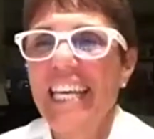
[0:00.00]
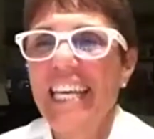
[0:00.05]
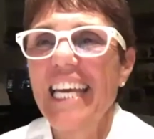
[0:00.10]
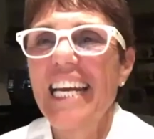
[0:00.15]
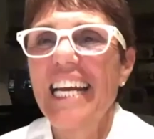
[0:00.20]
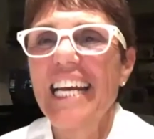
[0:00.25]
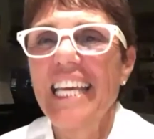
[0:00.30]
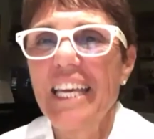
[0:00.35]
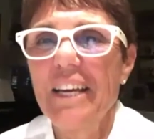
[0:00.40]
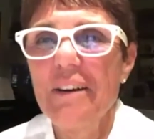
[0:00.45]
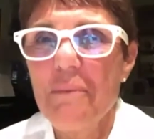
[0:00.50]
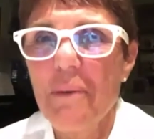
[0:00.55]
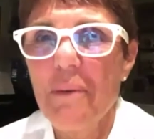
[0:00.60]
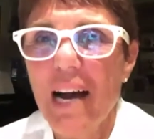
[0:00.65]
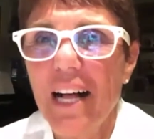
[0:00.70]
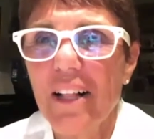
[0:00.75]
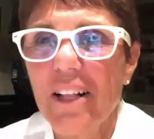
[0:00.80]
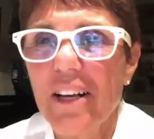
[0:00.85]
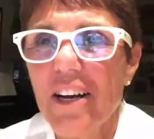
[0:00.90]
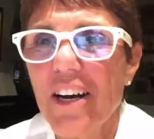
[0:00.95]
can I get
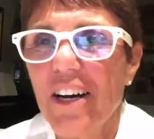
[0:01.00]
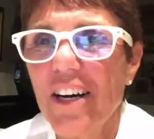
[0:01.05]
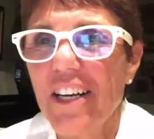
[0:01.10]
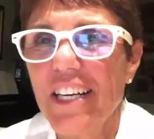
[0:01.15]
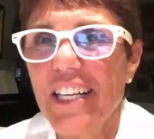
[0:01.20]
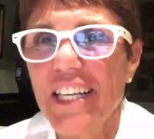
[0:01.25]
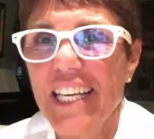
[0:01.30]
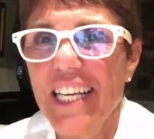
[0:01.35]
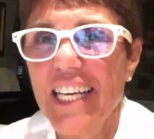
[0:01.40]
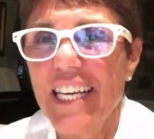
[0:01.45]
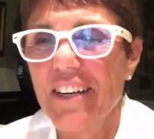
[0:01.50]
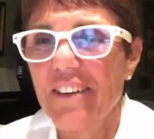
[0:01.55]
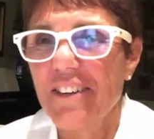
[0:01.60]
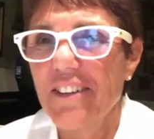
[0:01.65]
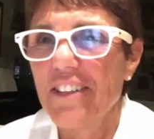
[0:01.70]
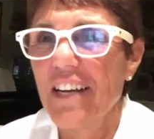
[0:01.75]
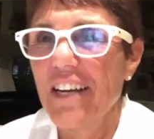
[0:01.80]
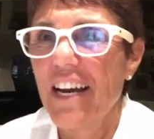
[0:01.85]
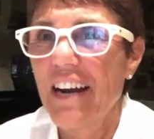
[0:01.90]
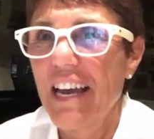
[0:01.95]
wild carded in, or
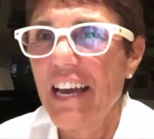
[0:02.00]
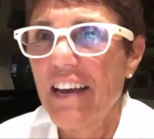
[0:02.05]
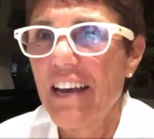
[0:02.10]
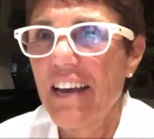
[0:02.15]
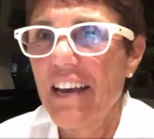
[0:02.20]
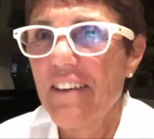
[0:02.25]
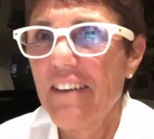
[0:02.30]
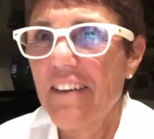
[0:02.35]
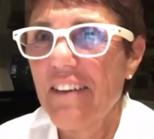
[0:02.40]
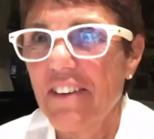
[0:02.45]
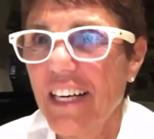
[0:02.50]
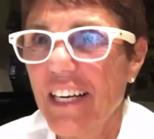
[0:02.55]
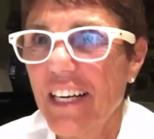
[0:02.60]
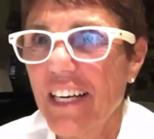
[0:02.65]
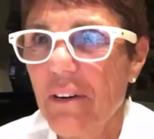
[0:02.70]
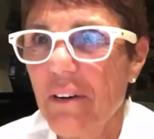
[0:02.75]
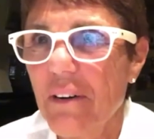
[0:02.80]
do I have to really